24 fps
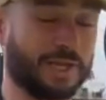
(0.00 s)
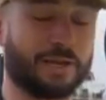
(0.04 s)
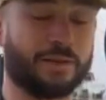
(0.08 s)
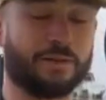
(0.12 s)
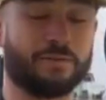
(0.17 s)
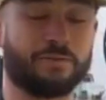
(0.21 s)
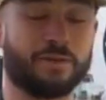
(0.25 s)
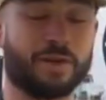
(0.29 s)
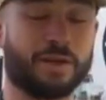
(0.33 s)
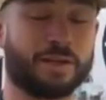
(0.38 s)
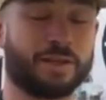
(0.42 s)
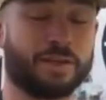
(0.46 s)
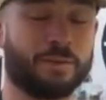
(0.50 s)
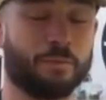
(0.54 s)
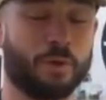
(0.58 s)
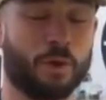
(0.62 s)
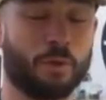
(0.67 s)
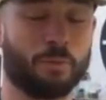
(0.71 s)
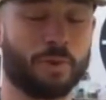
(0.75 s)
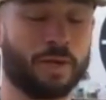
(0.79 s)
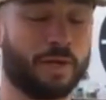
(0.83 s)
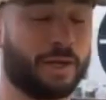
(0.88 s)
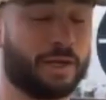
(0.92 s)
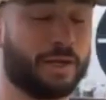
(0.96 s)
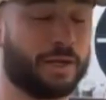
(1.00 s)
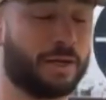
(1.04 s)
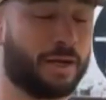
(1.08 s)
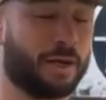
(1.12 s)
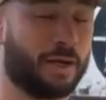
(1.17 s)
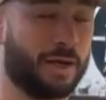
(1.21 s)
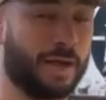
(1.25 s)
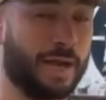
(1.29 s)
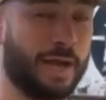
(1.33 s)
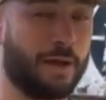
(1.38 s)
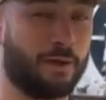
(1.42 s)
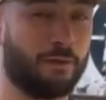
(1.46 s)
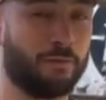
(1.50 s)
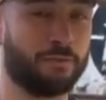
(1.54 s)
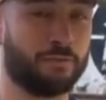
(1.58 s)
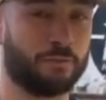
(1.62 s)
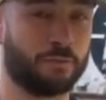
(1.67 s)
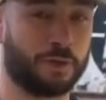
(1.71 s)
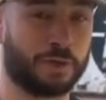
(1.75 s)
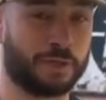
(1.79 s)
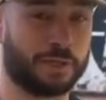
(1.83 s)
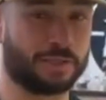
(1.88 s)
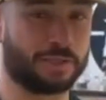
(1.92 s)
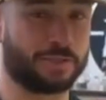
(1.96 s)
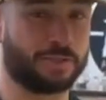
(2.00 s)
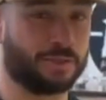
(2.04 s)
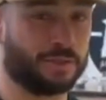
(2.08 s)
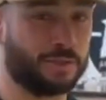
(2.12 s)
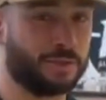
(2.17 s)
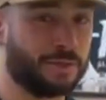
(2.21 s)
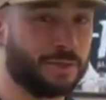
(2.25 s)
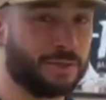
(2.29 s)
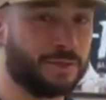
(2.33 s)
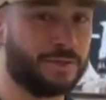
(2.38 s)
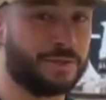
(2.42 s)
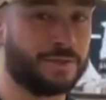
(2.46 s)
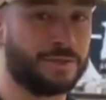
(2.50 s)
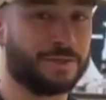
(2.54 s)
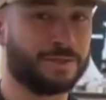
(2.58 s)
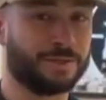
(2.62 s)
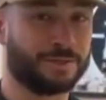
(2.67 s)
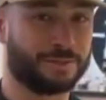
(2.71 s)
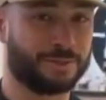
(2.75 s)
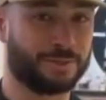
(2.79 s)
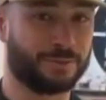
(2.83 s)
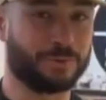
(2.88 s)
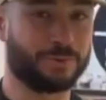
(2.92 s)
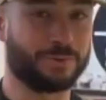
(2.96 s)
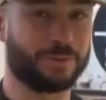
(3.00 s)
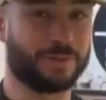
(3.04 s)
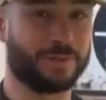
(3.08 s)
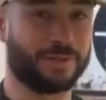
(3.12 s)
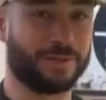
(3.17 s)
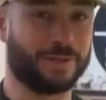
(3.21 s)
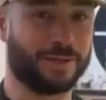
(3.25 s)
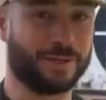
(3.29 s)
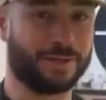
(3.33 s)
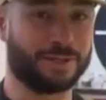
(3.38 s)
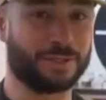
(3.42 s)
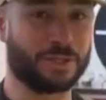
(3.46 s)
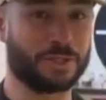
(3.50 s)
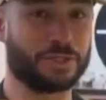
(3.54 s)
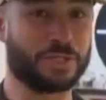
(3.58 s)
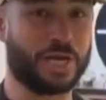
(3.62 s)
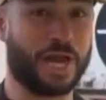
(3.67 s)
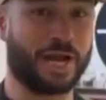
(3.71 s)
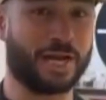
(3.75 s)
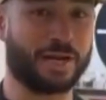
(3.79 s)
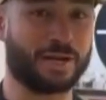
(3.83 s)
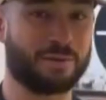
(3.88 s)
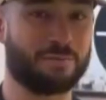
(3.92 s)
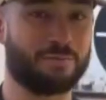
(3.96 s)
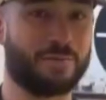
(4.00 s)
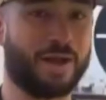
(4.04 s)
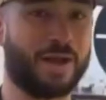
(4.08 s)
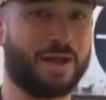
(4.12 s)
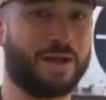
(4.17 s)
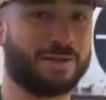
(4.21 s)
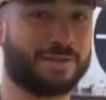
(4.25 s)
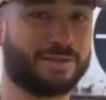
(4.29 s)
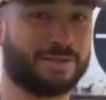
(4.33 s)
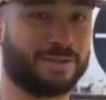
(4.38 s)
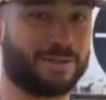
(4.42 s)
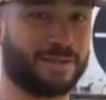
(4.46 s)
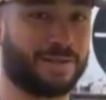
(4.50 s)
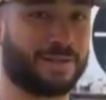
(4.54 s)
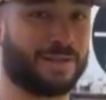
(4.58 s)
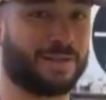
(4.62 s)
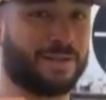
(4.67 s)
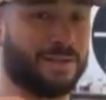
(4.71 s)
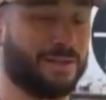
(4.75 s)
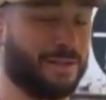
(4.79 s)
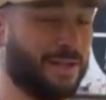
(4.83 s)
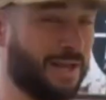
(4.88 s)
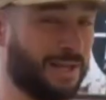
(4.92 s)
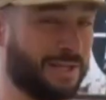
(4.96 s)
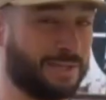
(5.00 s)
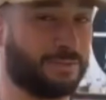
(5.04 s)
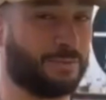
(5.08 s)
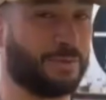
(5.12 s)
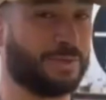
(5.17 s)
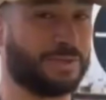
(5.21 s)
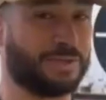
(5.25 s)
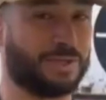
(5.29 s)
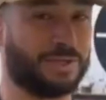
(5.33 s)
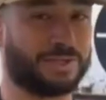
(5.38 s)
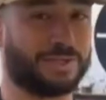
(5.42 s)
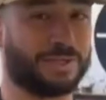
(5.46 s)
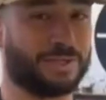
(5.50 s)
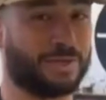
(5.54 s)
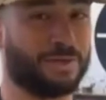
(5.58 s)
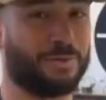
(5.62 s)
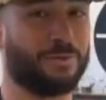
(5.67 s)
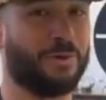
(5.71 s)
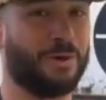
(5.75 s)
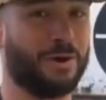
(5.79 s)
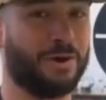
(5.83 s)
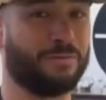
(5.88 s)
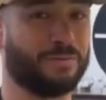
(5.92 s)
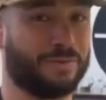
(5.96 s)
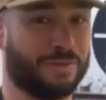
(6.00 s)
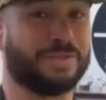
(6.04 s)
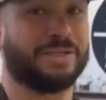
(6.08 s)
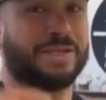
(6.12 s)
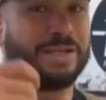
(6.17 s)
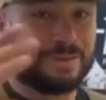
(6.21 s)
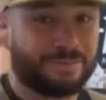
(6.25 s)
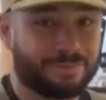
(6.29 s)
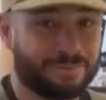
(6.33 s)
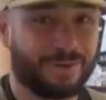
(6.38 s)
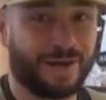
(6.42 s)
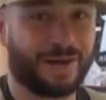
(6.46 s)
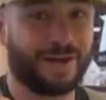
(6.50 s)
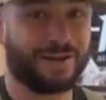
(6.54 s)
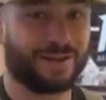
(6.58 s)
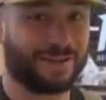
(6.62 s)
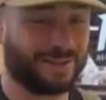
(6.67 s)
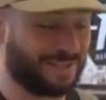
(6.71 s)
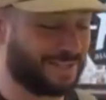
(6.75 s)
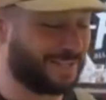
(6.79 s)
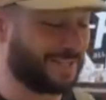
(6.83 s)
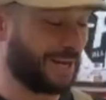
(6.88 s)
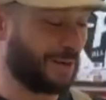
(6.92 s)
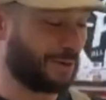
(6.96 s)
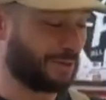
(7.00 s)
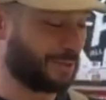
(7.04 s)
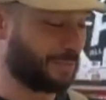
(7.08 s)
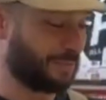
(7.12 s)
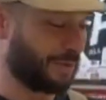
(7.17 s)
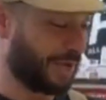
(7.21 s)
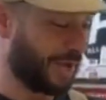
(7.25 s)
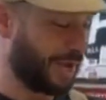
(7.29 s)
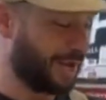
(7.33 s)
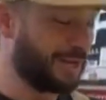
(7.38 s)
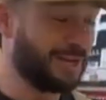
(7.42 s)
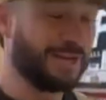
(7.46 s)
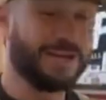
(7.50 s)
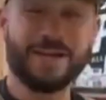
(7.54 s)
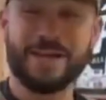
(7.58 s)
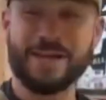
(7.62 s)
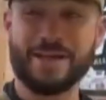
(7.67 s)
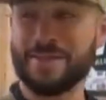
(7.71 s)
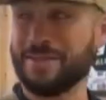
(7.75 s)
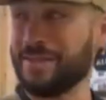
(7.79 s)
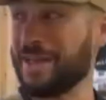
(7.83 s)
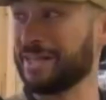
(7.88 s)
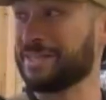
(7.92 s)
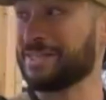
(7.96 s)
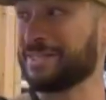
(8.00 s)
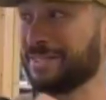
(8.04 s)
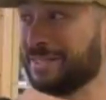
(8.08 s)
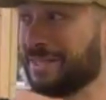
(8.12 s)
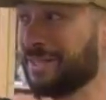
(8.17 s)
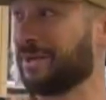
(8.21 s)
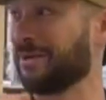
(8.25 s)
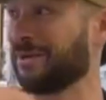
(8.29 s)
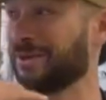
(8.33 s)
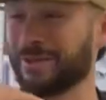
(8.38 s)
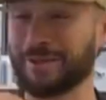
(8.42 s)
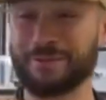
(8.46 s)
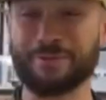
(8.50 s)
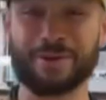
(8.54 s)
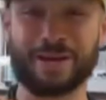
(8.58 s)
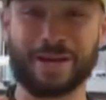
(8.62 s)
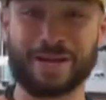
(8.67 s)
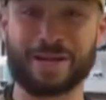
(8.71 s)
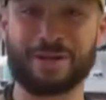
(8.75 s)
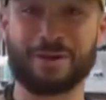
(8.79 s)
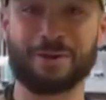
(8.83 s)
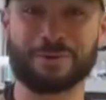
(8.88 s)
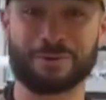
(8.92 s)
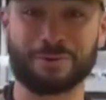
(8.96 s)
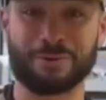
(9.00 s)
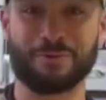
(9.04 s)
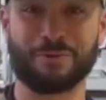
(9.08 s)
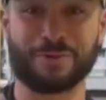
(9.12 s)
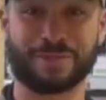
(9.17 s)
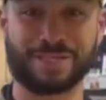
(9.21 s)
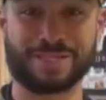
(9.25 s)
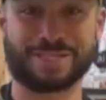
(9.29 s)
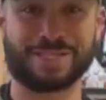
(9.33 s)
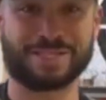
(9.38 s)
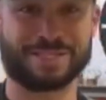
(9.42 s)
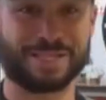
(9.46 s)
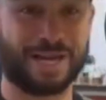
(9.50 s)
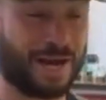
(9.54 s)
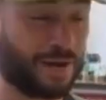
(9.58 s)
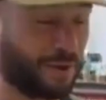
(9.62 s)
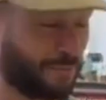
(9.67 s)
of like the moment in Elf when he's doing the Jack in the Box and then the last one doesn't go off. It's like pop and it scares him again. That's literally what I go through with this entire